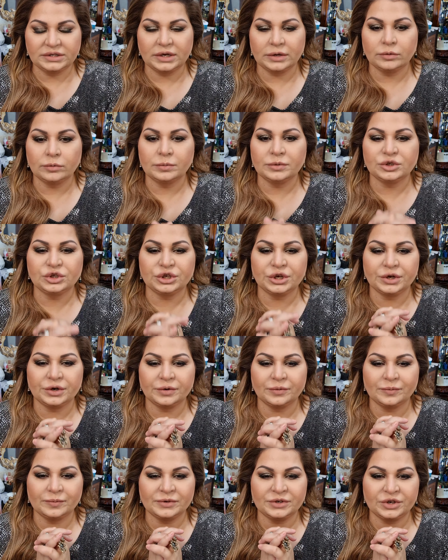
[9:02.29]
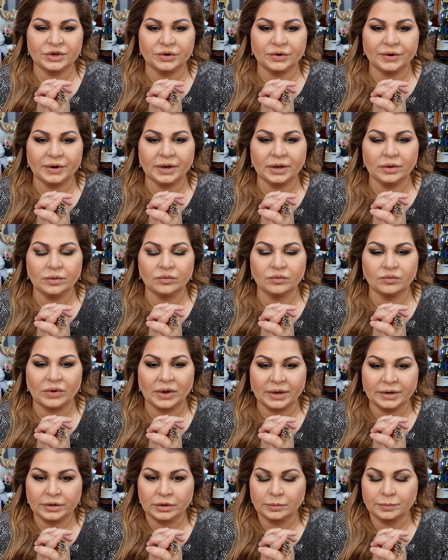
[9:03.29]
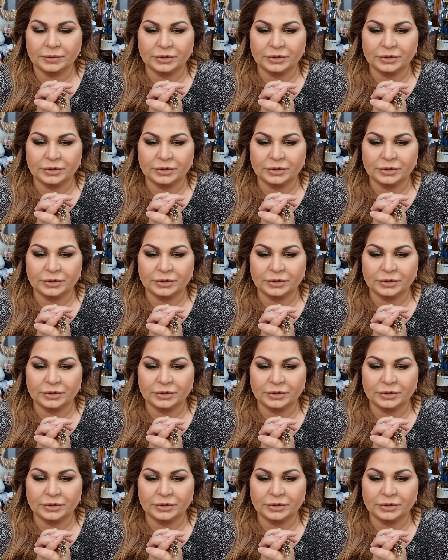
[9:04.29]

I will be sharing final